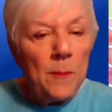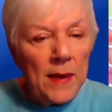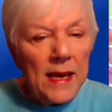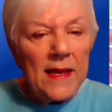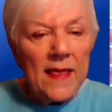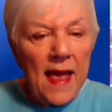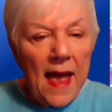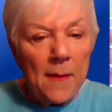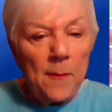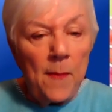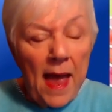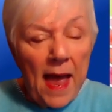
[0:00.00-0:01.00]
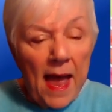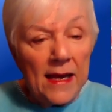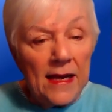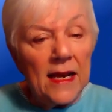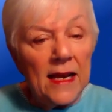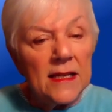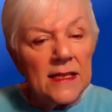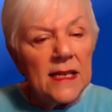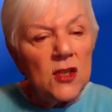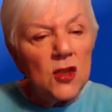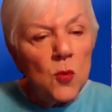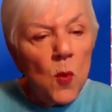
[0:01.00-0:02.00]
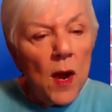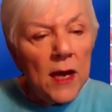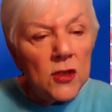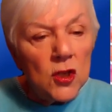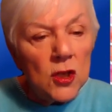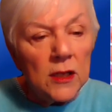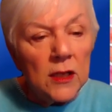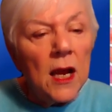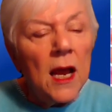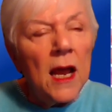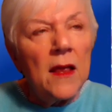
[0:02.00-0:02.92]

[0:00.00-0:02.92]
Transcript: be that bad. In a situation,